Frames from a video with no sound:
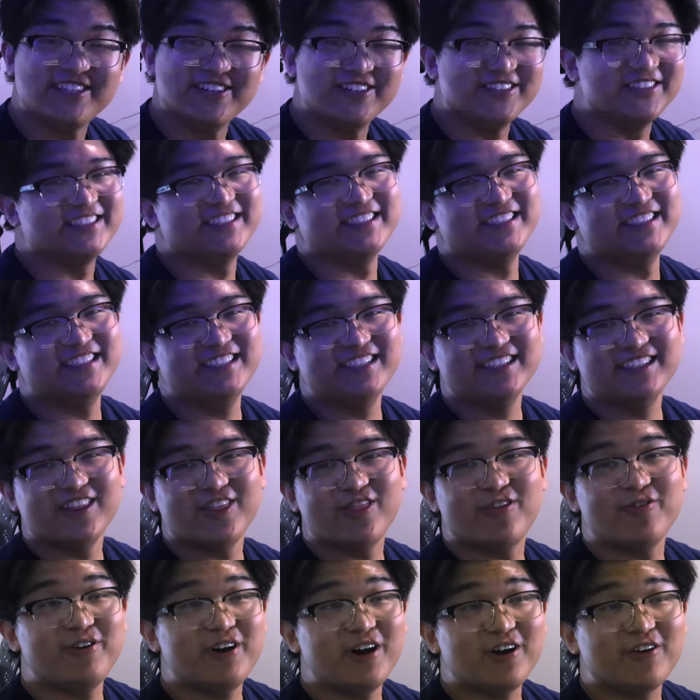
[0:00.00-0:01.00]

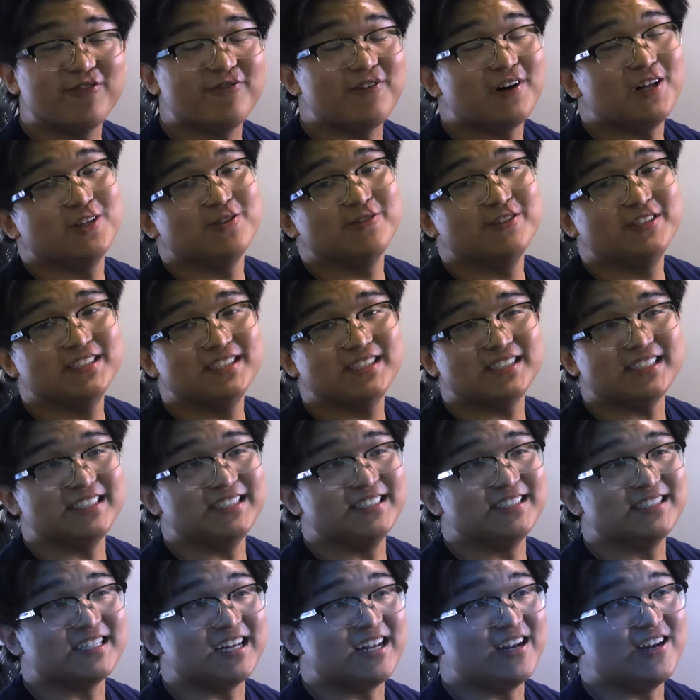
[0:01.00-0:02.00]
Seriously, 300 followers
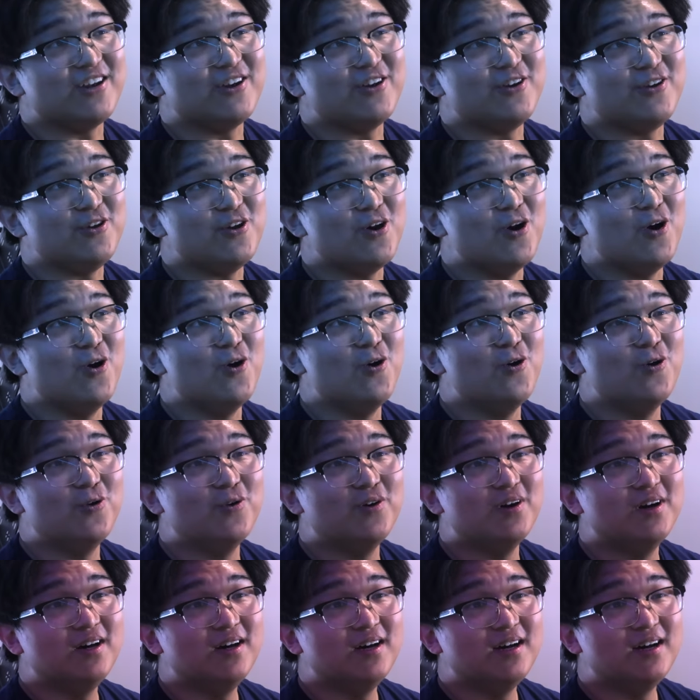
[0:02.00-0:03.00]
is
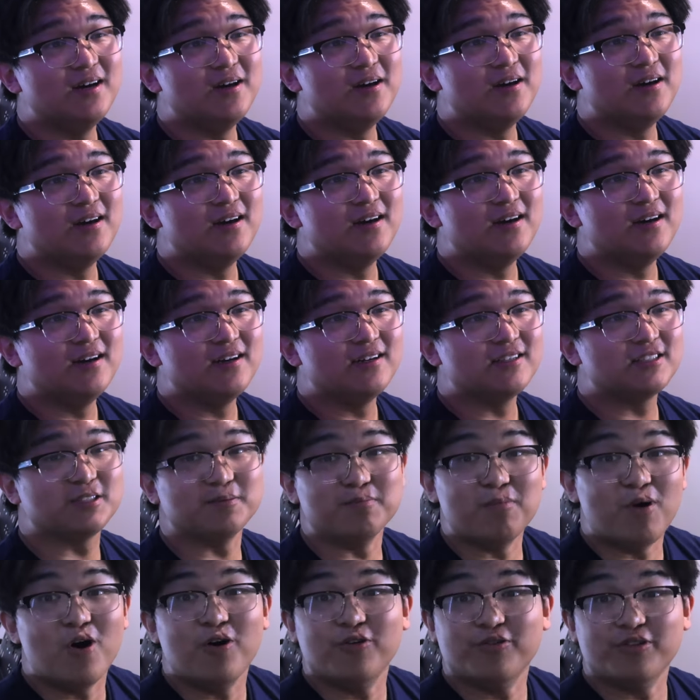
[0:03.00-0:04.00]
no
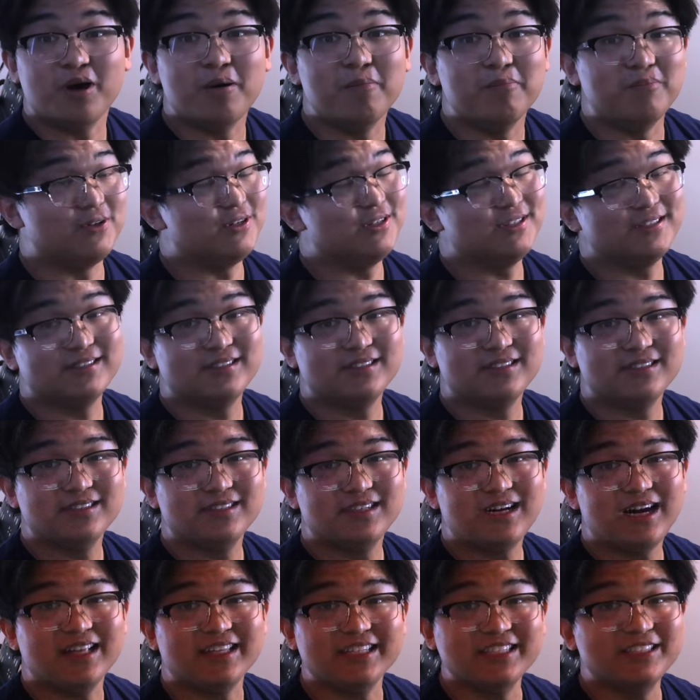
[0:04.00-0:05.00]
small number.
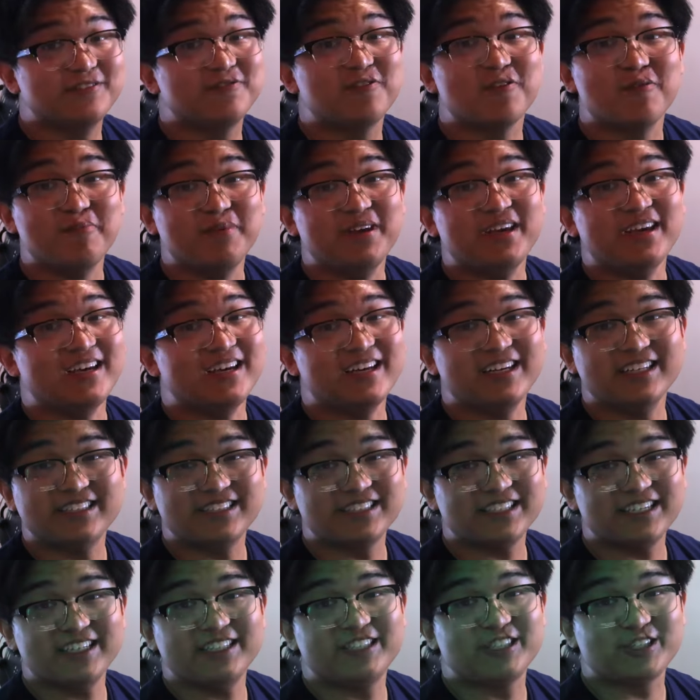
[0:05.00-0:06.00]
At least for me,
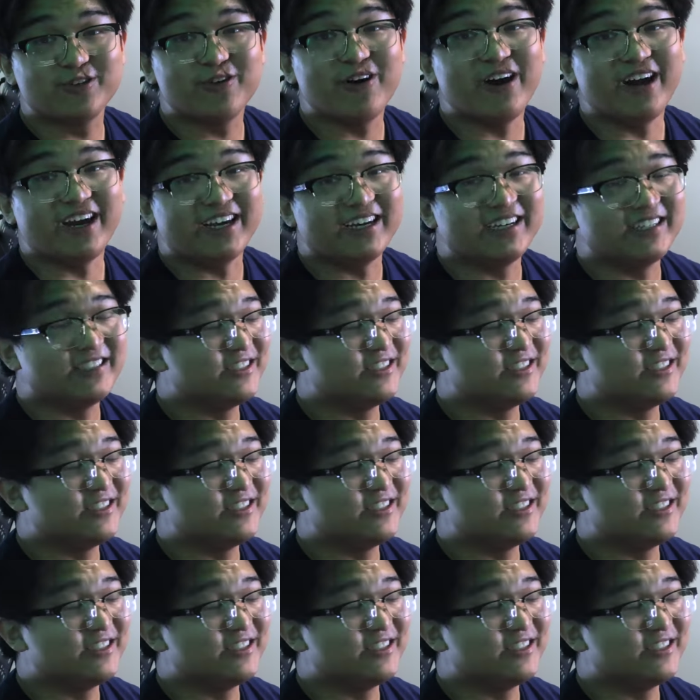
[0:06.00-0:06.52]
it's it's great.